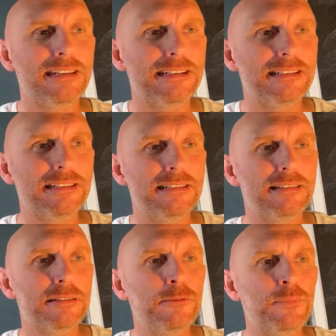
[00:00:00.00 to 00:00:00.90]
and I
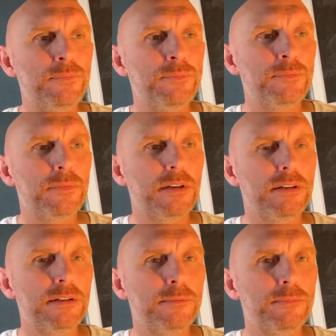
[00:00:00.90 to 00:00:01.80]
didn't.
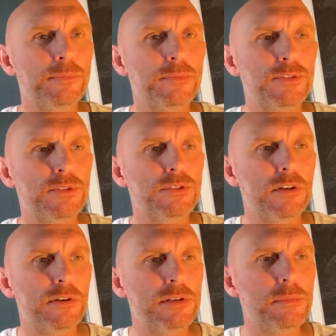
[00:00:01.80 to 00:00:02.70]
So
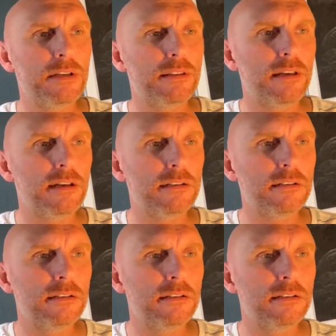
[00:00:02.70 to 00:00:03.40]
sorry about that.